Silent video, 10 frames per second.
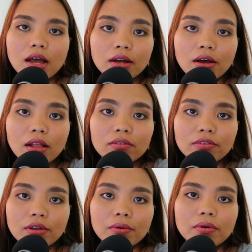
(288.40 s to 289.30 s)
a call
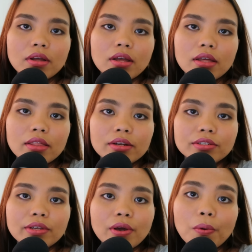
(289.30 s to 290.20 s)
flow.
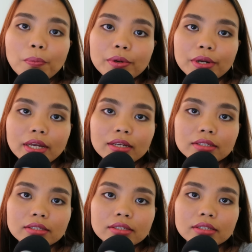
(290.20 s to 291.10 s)
There's the
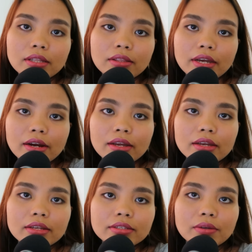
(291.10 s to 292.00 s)
opening, there
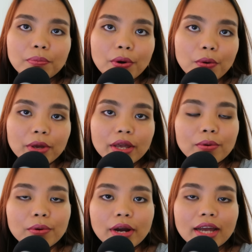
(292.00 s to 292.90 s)
is the
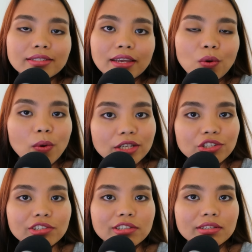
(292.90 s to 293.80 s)
probing or asking
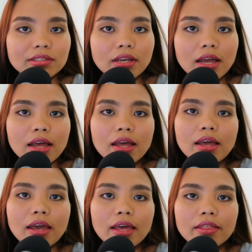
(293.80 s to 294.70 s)
questions,
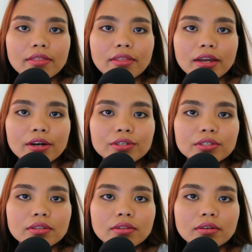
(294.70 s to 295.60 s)
and
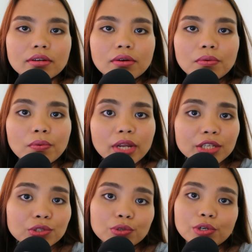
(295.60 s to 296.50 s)
there's the
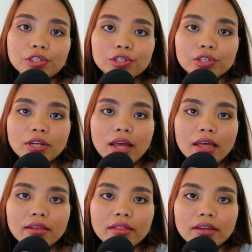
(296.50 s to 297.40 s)
research,
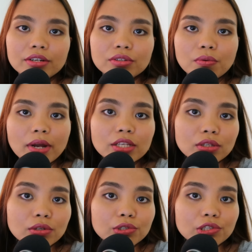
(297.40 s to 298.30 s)
and then there's the
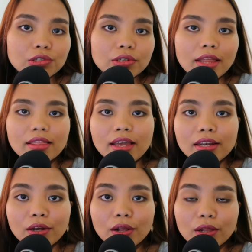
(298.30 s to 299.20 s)
resolution, and
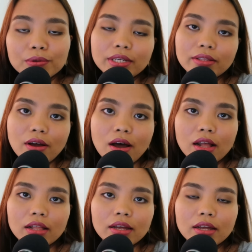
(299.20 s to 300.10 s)
then closing the
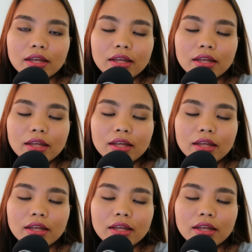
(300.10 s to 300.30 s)
call.